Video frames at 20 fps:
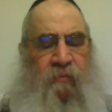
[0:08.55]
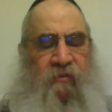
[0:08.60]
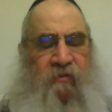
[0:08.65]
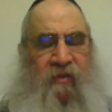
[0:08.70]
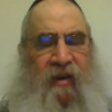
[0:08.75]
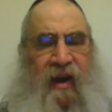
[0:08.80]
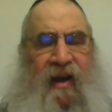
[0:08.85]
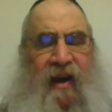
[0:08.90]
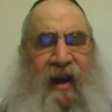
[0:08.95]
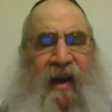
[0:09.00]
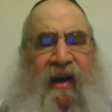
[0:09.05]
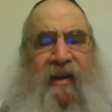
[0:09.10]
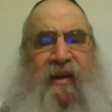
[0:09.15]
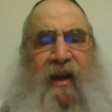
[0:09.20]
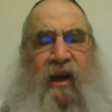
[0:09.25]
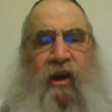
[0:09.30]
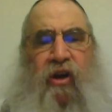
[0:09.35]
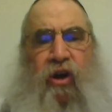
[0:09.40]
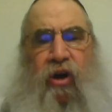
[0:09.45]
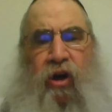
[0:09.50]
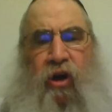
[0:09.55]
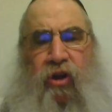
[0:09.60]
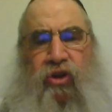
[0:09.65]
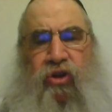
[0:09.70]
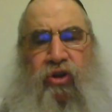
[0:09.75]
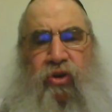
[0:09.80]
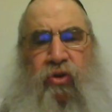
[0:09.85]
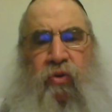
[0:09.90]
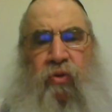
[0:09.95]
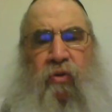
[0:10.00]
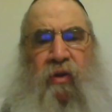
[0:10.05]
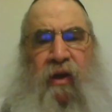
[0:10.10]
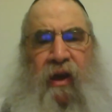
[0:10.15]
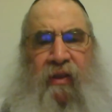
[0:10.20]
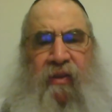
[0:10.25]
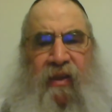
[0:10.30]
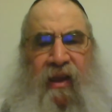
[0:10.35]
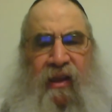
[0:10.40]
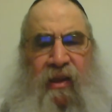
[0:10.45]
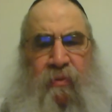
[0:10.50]
Vacharkach korshu,
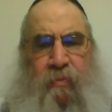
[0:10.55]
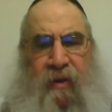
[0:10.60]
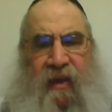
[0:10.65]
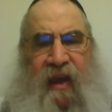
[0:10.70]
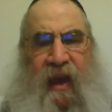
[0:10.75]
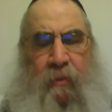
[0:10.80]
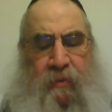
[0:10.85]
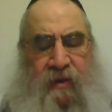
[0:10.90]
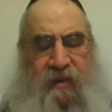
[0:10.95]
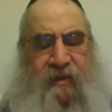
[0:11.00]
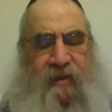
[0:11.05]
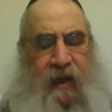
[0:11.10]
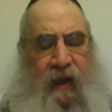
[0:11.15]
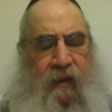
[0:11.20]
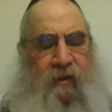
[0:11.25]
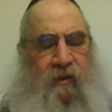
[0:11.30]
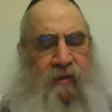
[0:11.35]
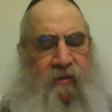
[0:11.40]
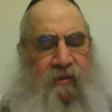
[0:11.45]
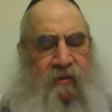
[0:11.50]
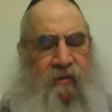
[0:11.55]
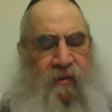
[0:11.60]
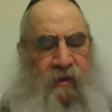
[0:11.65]
and then they became a solid.